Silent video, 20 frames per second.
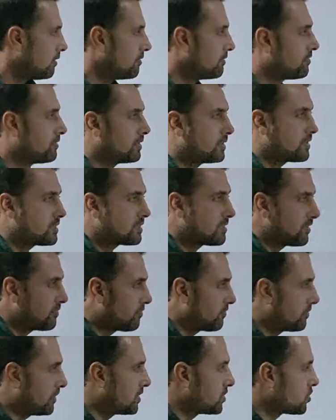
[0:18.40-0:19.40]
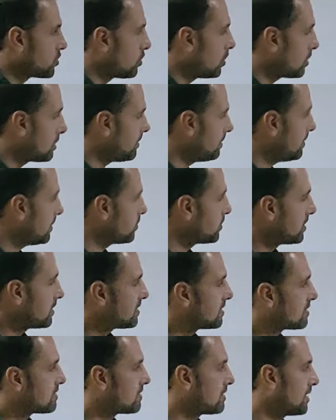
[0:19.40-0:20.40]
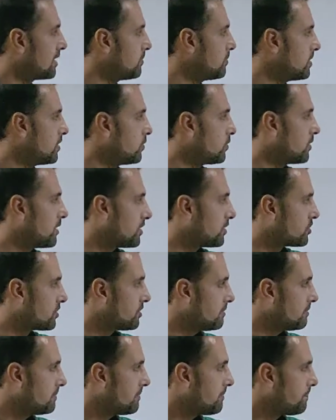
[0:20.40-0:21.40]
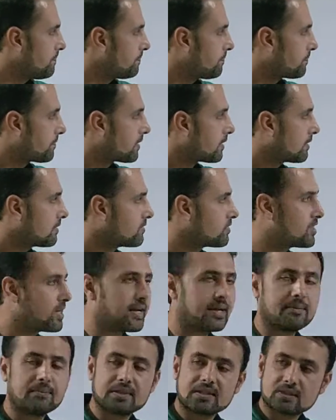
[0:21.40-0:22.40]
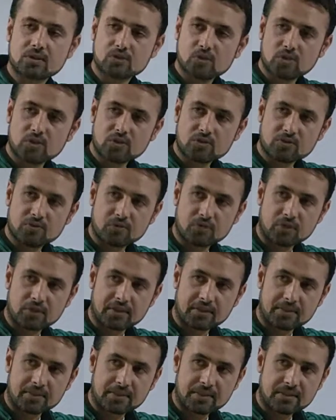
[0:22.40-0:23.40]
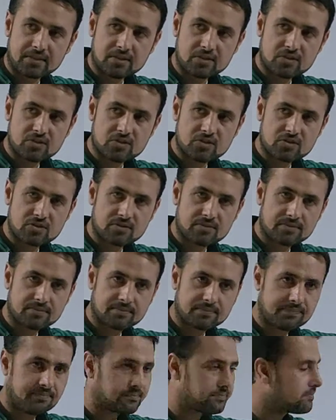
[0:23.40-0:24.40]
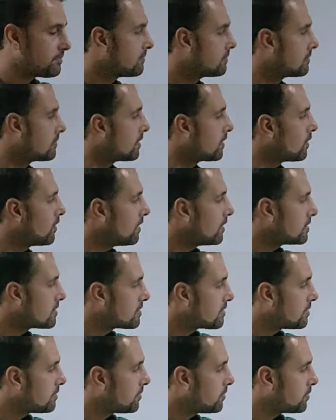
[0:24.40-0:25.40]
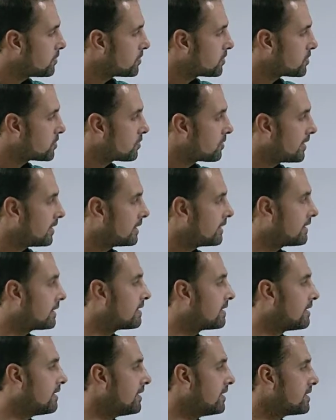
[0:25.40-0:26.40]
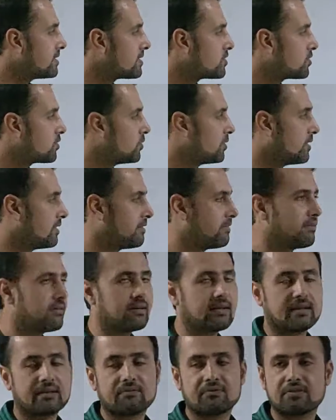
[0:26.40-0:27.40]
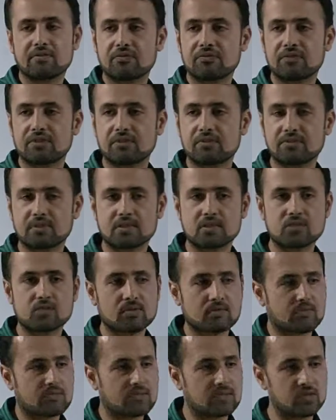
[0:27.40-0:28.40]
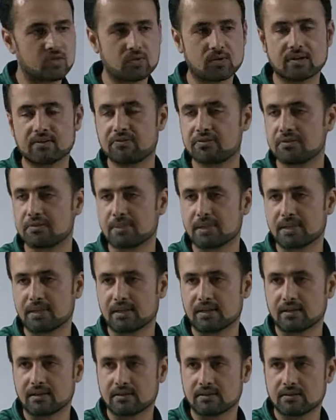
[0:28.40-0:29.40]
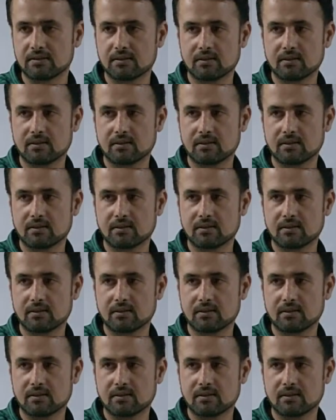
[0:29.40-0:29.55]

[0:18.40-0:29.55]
First, if we talk about its time duration, time is equal to 40 minutes. You are supposed to write at least 250 words with which you are familiar.